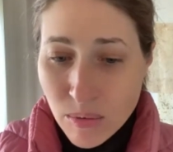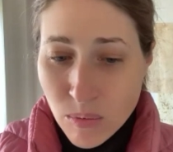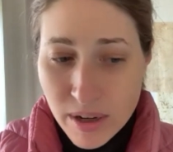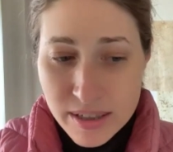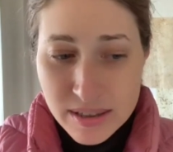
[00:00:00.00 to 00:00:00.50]

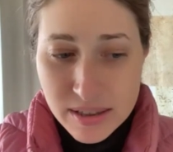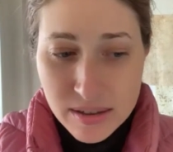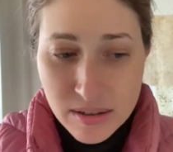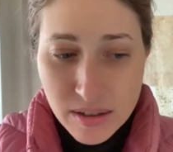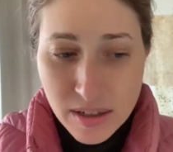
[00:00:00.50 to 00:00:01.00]
what
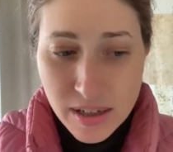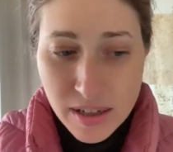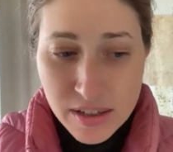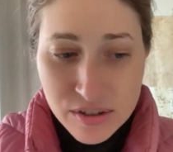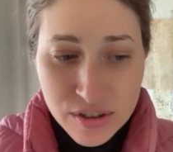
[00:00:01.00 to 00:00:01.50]
is
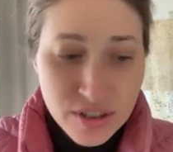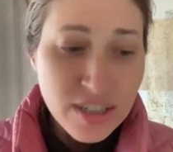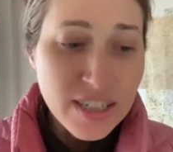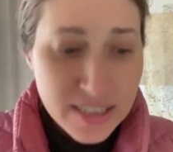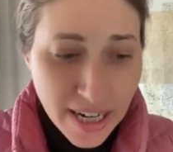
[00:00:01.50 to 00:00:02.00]
good and